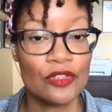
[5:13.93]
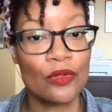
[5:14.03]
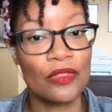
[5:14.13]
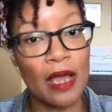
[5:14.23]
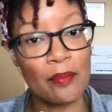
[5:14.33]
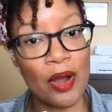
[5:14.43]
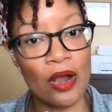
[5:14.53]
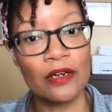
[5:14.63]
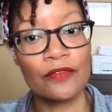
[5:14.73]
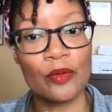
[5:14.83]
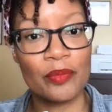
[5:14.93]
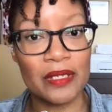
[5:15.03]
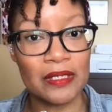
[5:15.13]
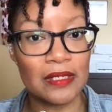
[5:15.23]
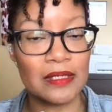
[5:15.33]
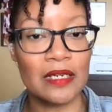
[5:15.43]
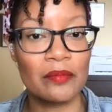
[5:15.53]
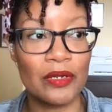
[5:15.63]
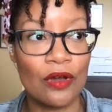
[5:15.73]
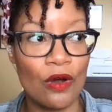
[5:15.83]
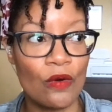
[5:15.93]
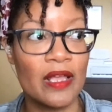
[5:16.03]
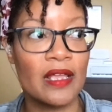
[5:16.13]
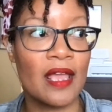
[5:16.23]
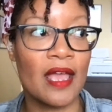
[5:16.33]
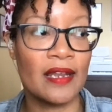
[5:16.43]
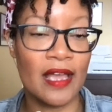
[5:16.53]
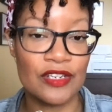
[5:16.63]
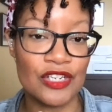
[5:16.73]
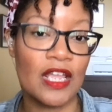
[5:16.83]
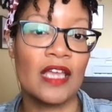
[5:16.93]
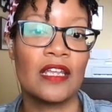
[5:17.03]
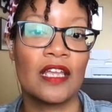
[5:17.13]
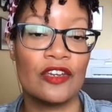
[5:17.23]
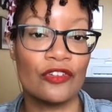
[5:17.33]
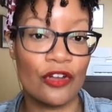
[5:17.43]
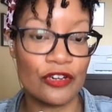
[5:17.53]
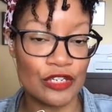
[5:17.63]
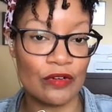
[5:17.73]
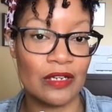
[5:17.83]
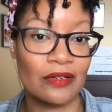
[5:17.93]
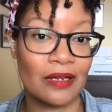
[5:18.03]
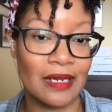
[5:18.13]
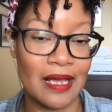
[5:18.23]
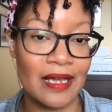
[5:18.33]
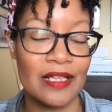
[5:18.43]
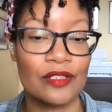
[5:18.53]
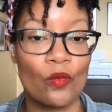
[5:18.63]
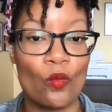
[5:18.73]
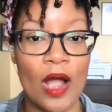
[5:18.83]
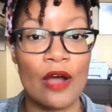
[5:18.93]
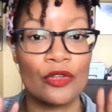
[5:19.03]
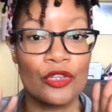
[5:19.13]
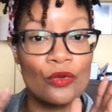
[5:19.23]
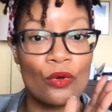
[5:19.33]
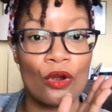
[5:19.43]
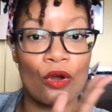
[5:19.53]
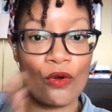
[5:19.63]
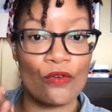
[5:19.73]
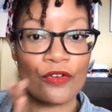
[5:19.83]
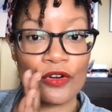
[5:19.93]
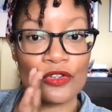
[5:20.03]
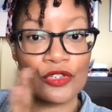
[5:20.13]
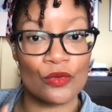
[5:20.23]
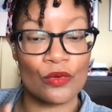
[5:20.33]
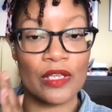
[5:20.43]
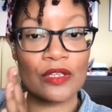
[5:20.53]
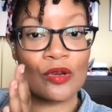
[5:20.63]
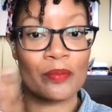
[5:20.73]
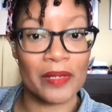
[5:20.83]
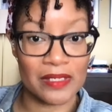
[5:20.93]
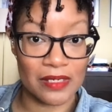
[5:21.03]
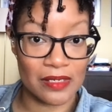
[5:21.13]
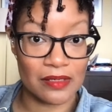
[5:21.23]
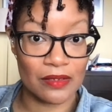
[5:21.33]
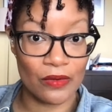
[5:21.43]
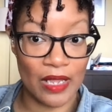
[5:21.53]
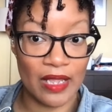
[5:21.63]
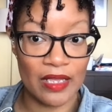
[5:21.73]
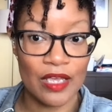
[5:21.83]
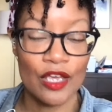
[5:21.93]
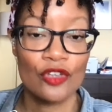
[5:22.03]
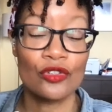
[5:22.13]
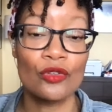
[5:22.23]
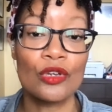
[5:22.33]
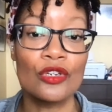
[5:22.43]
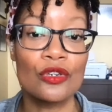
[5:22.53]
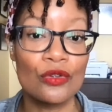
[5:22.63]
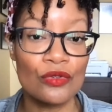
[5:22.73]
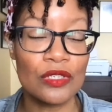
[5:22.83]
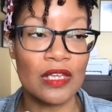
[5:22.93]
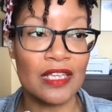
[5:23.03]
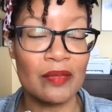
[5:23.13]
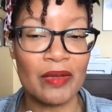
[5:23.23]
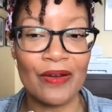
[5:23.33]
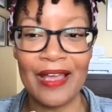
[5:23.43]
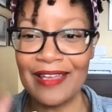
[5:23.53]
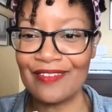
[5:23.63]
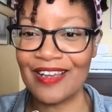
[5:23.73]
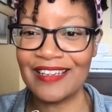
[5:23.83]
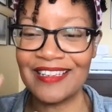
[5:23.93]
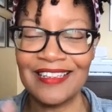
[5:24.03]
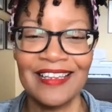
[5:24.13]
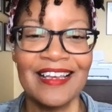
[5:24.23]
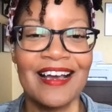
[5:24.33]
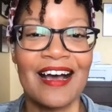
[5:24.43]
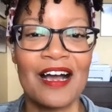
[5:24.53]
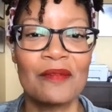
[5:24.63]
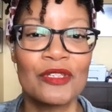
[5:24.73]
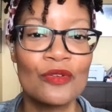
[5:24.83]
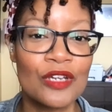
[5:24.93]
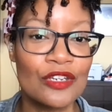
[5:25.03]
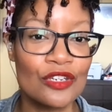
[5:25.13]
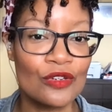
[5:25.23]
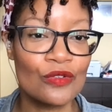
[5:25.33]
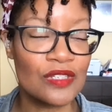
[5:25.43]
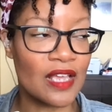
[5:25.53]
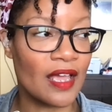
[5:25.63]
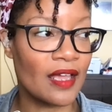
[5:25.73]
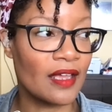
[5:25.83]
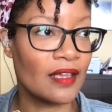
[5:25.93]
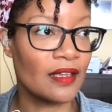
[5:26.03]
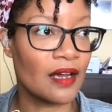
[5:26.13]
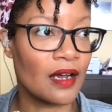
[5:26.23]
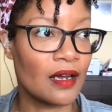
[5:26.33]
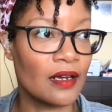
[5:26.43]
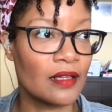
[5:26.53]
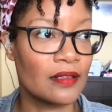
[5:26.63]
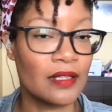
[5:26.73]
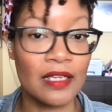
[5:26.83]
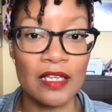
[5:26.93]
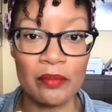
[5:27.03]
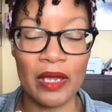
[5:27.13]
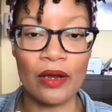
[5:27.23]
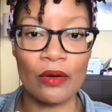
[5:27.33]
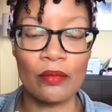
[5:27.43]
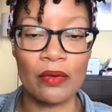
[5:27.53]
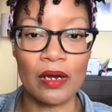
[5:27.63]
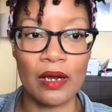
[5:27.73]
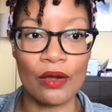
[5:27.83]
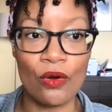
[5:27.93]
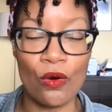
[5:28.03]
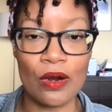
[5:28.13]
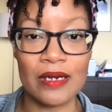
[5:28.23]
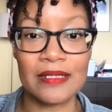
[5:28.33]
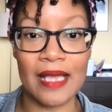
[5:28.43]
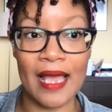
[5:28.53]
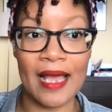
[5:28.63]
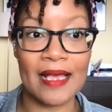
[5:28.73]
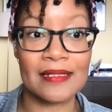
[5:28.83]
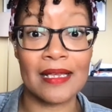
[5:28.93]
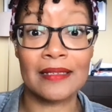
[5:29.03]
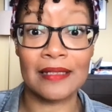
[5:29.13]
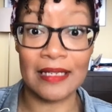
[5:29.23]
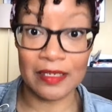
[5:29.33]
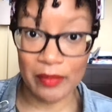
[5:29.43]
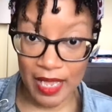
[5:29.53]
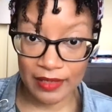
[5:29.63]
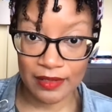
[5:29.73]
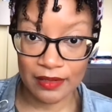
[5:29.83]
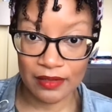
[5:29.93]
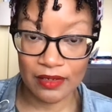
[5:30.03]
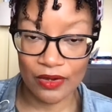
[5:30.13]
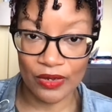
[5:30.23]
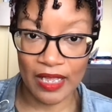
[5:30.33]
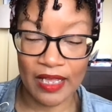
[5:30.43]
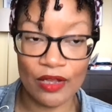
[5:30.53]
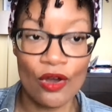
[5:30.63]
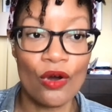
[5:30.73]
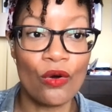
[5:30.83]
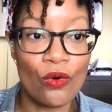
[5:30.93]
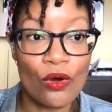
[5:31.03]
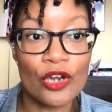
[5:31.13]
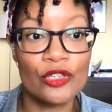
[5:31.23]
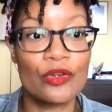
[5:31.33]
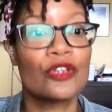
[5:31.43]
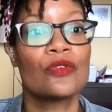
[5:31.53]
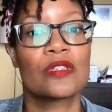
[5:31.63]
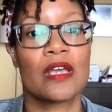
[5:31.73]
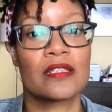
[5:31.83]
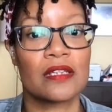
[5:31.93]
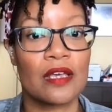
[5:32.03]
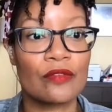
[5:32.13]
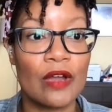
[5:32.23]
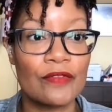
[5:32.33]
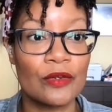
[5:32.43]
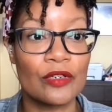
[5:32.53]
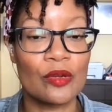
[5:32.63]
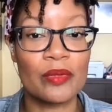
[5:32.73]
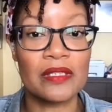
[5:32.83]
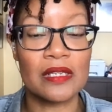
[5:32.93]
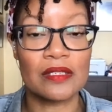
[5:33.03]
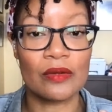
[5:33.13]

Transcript: So that part of your business can be going and educating and nurturing your clients while you are over doing your business. Okay. So you can use an email. Hey, Randy. You can use the email course as a lead magnet. Okay. Or you can use it as another revenue in your business,